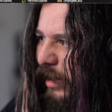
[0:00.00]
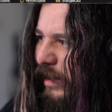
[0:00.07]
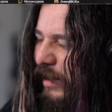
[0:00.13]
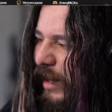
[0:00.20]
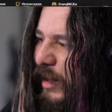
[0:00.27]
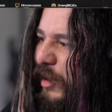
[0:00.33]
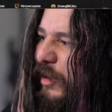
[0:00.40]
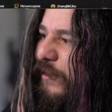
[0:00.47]
it can
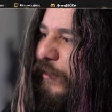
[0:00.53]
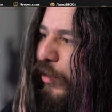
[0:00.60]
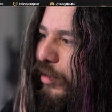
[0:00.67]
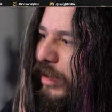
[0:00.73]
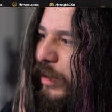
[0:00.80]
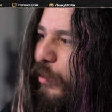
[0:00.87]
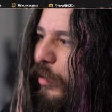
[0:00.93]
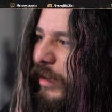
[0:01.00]
kind of convert
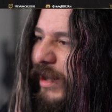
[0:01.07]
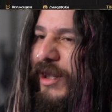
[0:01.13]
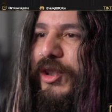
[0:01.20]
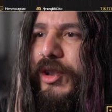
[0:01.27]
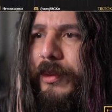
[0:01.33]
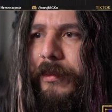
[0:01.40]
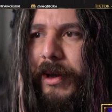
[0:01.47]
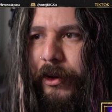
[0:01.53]
someone
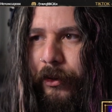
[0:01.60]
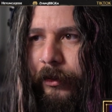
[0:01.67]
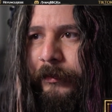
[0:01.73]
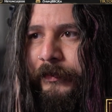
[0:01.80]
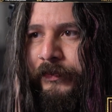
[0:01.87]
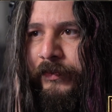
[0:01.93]
into metal